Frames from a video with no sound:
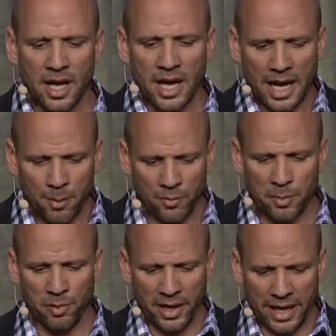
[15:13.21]
and I'm
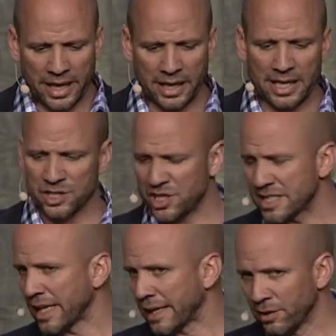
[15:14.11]
replaying. She's
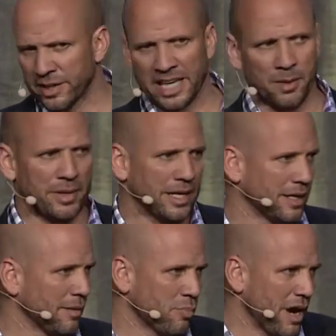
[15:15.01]
like looking at me,
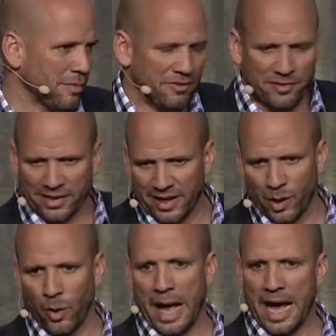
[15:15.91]
probably figuring
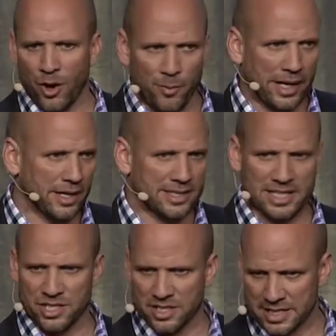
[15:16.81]
out how am I going to
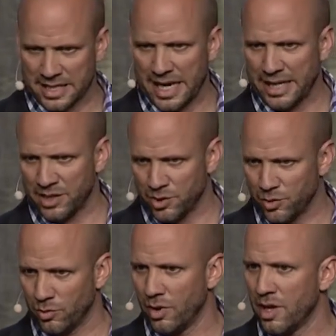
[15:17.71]
teach this guy to
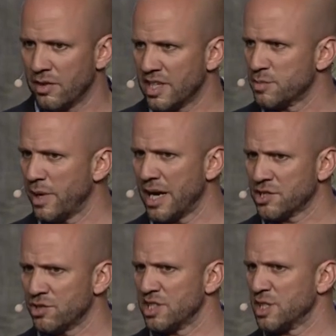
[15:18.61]
do these
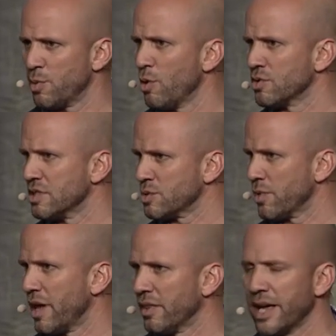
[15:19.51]
postures, these poses
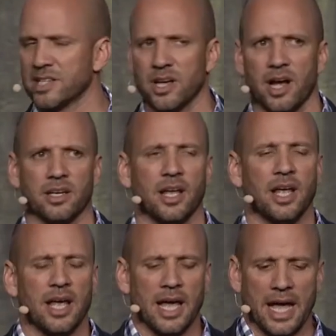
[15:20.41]
without legs on.
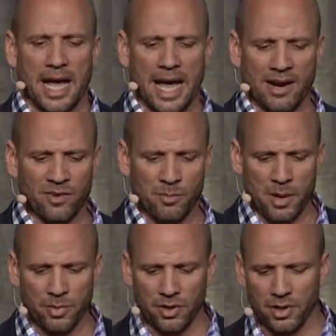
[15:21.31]
And I
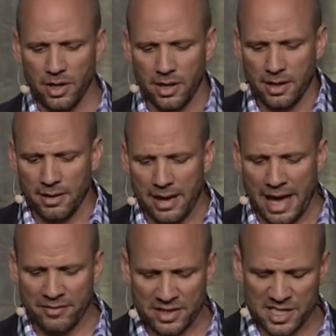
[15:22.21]
remember
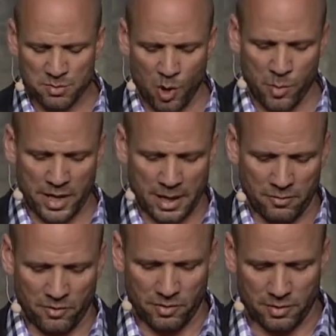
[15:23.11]
having this moment.
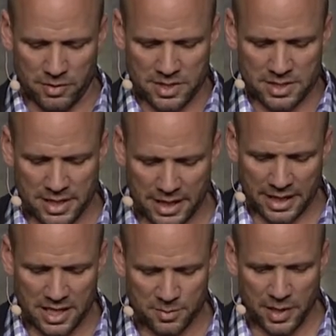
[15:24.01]
I'm sitting in
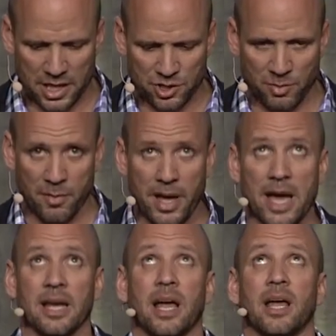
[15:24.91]
this posture on my mat,
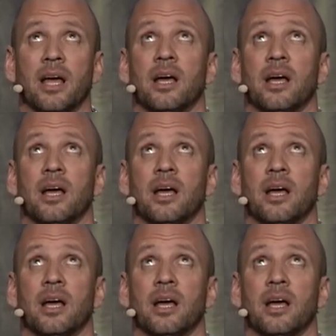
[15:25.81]
and I